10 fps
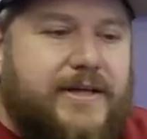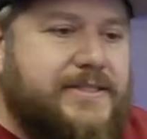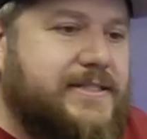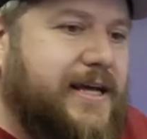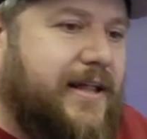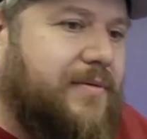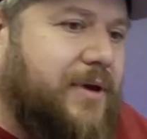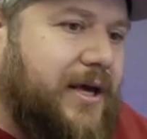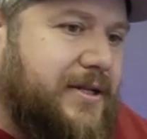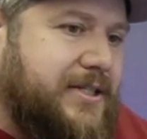is telling me
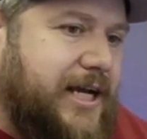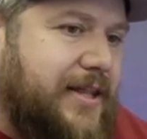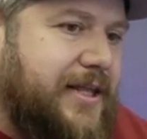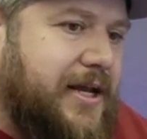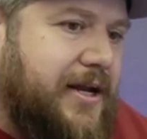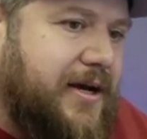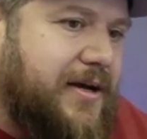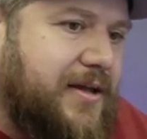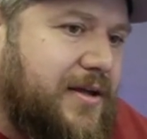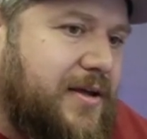on the chat that
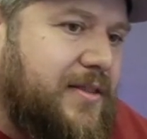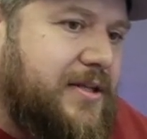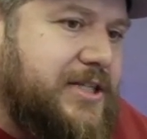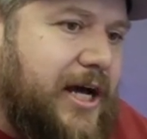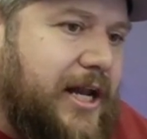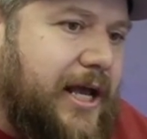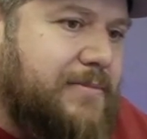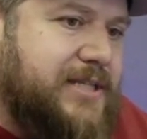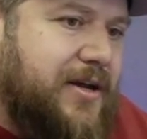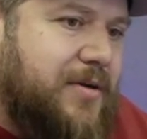the John Hamm
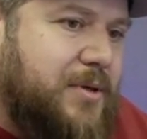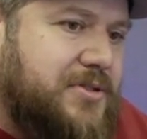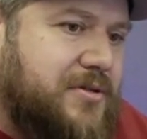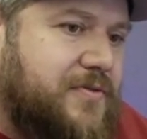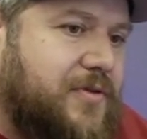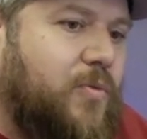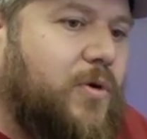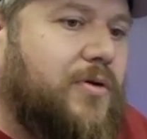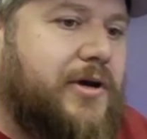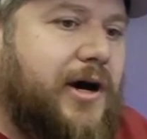Santa commercials for the
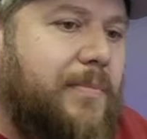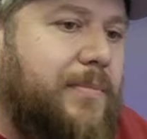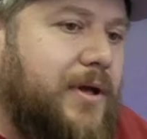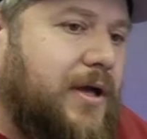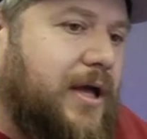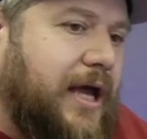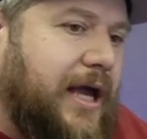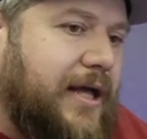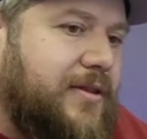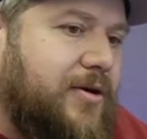World Cup
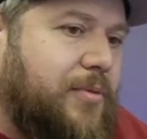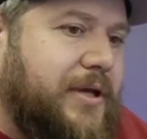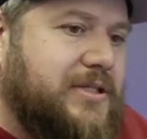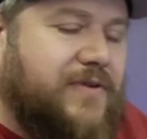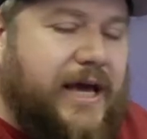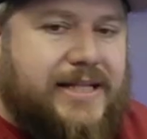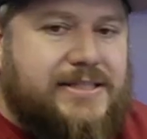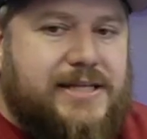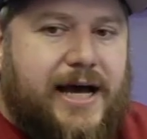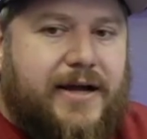and nobody is fat in
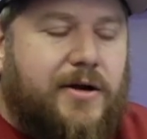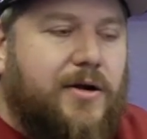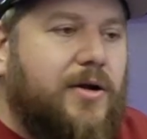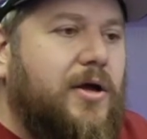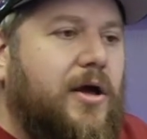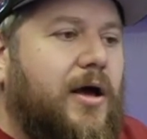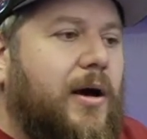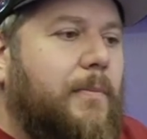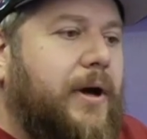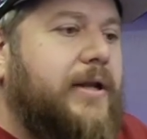soccer.
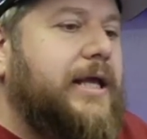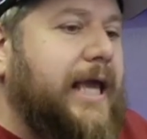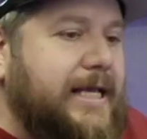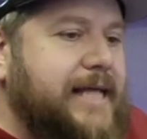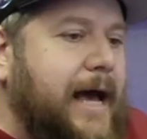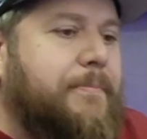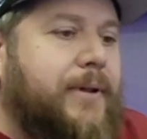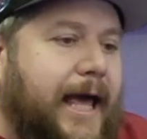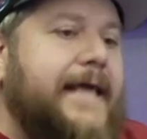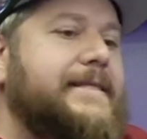But he's not
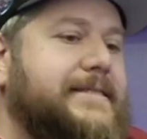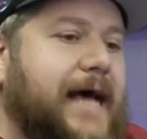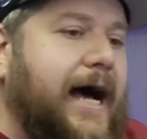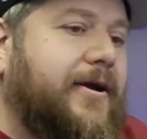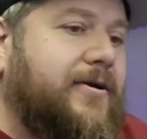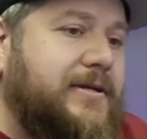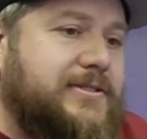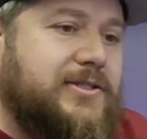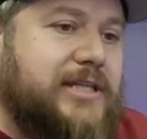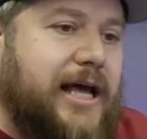playing soccer. He's
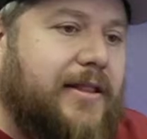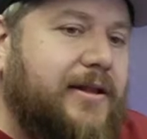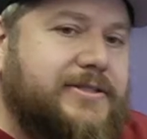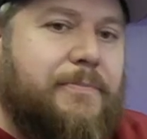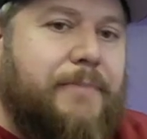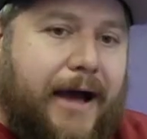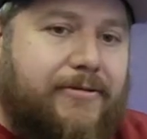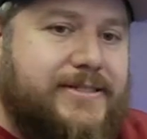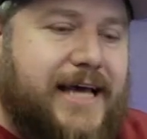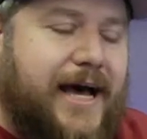just telling us about
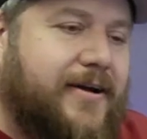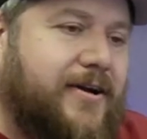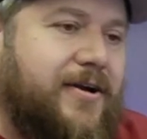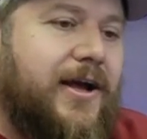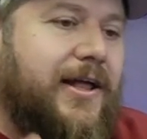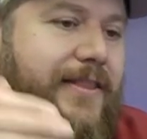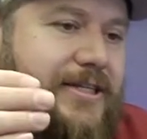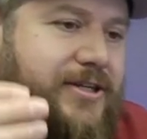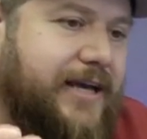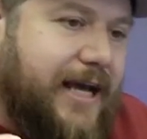soccer. They
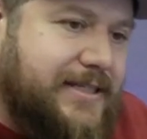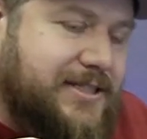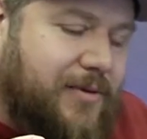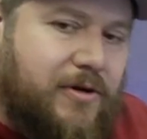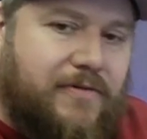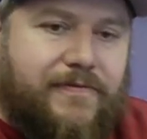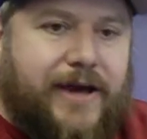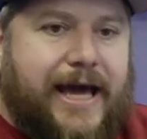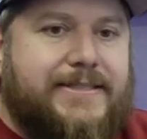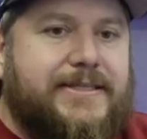should have got someone
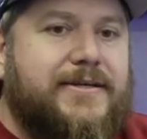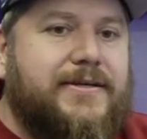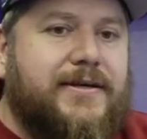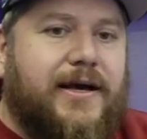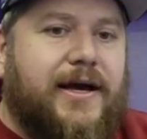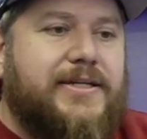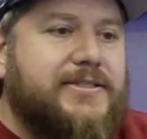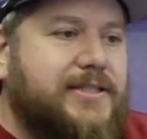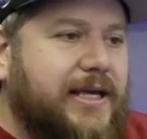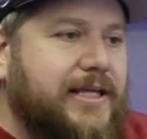fat. I
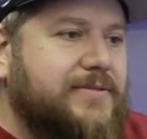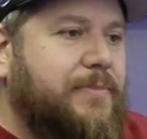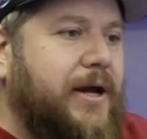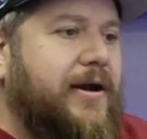just think it's better to